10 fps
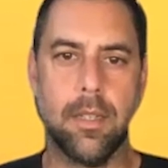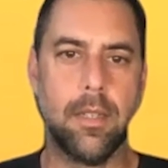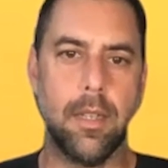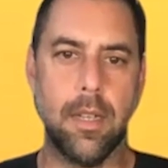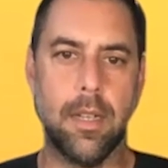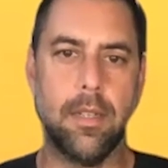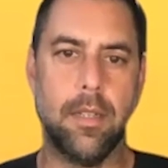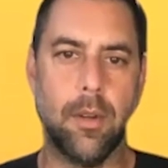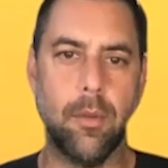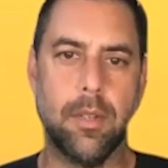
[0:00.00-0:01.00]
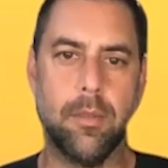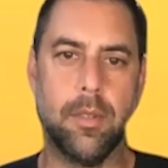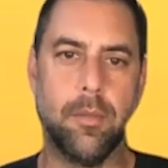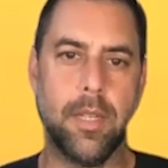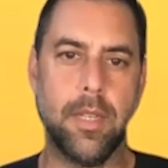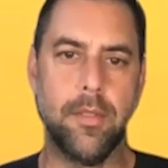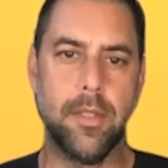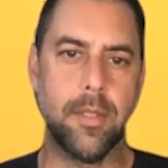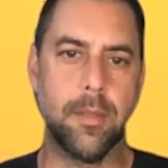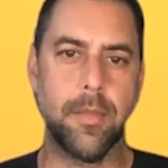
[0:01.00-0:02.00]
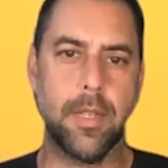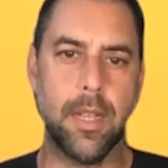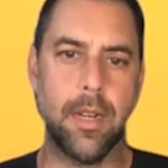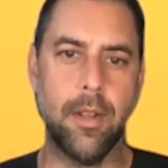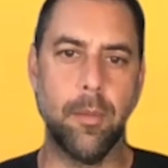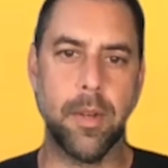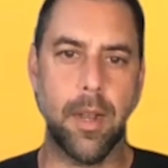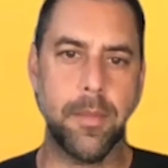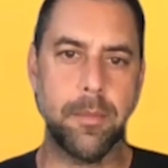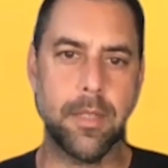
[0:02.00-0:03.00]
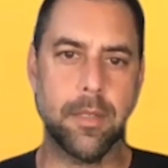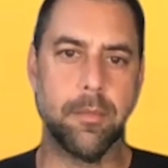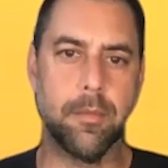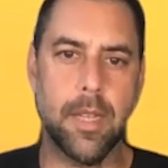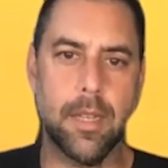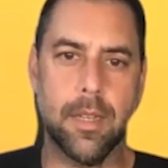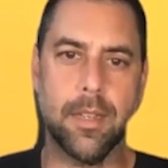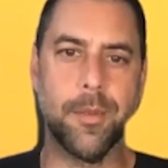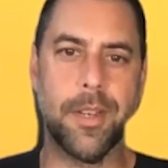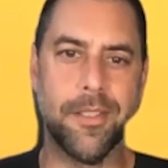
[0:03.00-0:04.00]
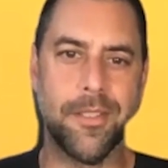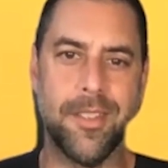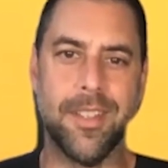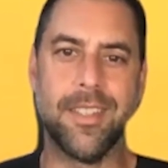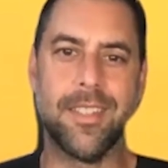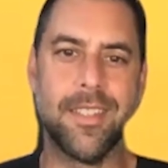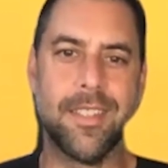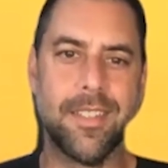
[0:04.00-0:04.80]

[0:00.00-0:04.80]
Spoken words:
What gives you some kind of hope and optimism as we go through this?